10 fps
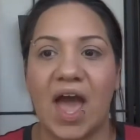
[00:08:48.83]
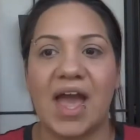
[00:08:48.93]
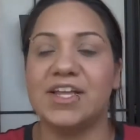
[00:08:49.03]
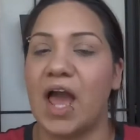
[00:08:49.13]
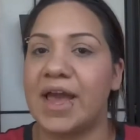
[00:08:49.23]

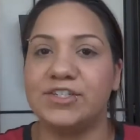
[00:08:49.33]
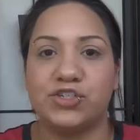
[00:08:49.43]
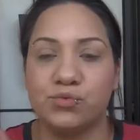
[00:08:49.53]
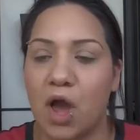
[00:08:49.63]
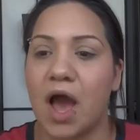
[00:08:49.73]
I
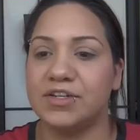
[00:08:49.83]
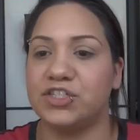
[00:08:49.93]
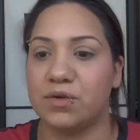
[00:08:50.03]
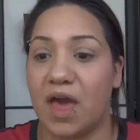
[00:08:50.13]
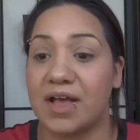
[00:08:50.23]
do not
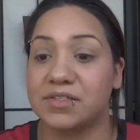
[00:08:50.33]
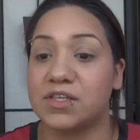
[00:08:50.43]
do that.